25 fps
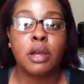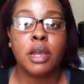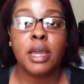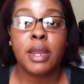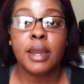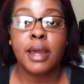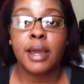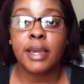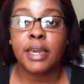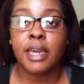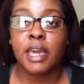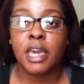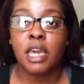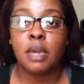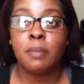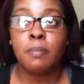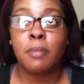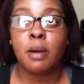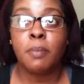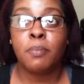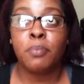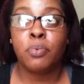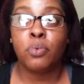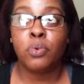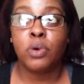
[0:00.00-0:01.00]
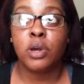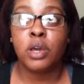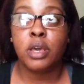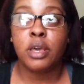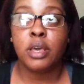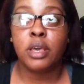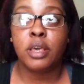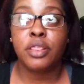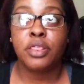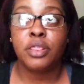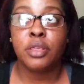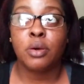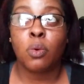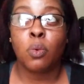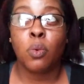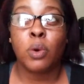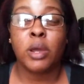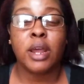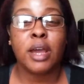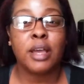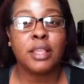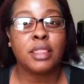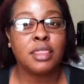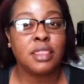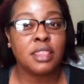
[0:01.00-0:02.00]
And I came up with
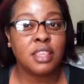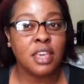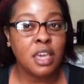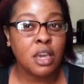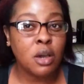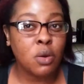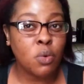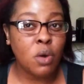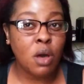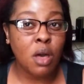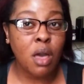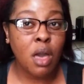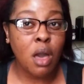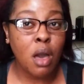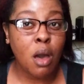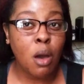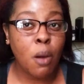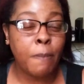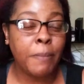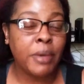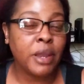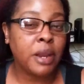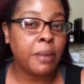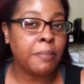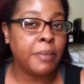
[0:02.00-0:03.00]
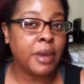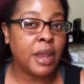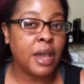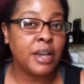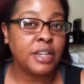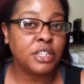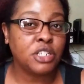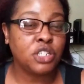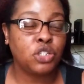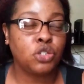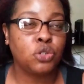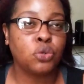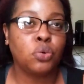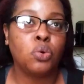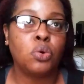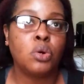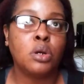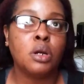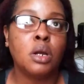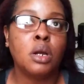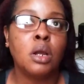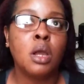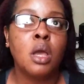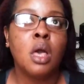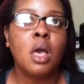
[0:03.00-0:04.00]
what I think will help, but I'm not
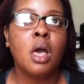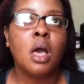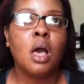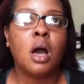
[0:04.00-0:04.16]
sure.